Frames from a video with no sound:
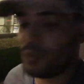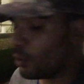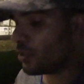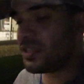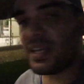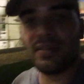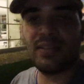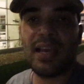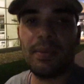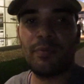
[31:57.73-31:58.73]
you could say the
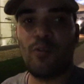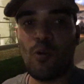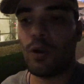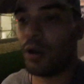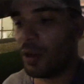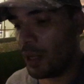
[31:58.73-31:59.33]
same for